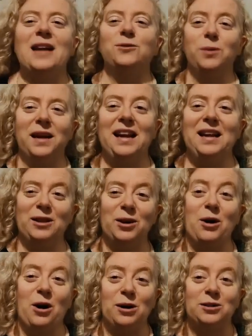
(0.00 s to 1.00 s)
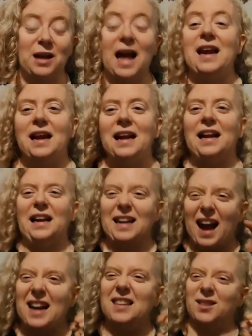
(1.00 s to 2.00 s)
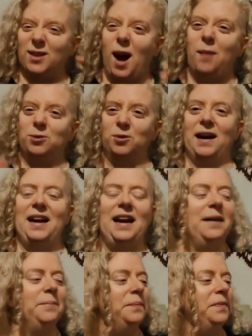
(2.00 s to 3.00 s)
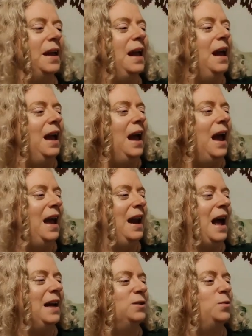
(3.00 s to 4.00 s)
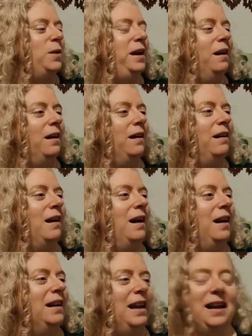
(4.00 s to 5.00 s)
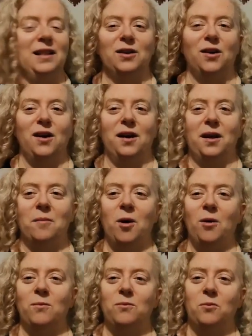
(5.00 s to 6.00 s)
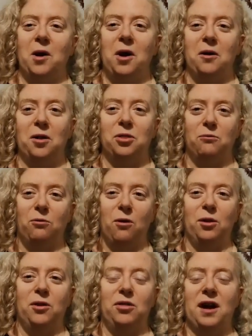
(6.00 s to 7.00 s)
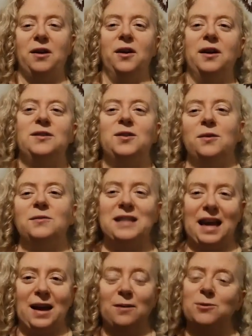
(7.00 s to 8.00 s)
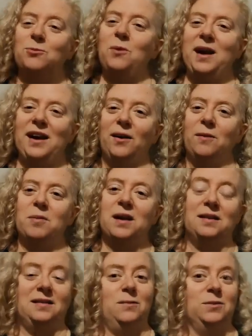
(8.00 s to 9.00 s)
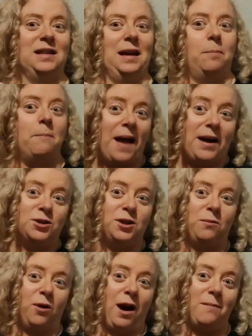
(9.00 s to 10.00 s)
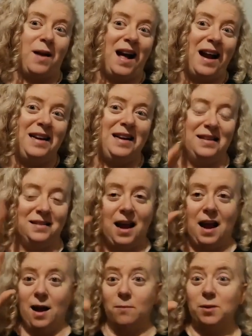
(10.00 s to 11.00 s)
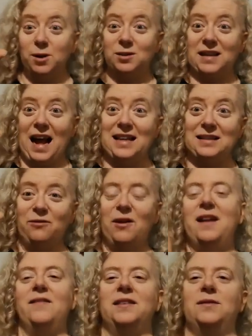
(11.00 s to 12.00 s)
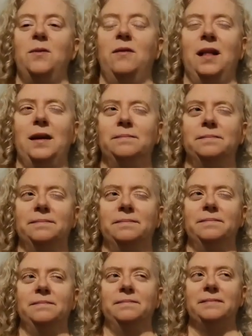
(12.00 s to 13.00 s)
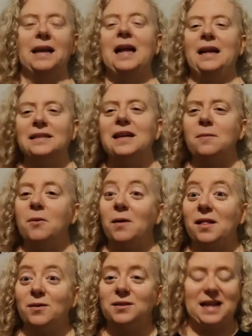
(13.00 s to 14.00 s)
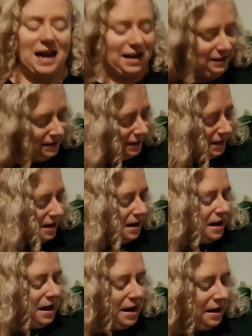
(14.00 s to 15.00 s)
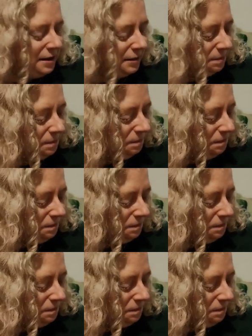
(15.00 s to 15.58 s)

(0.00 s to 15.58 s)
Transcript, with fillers: as we're getting in the car to, and it had kind of stopped raining and as we are uh, getting in the car to come home we heard a th- roll of thunder and so it was like it was weird because it was like battleship gray behind us and blue skies in front of us we were like it's gonna be one of those days um,